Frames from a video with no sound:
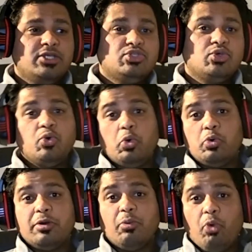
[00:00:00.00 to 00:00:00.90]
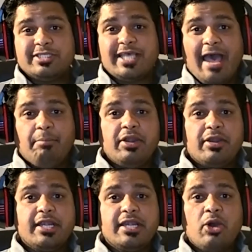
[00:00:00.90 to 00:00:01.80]
So what's happened
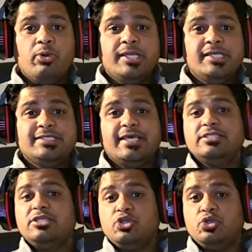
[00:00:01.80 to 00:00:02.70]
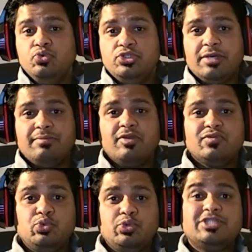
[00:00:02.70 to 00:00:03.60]
right now is there is a huge number of
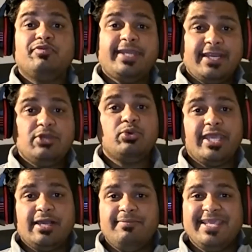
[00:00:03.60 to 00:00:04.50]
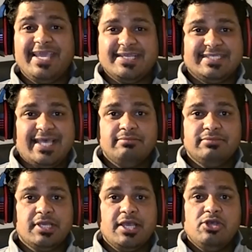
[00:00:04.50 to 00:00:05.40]
students waiting to take up the exams.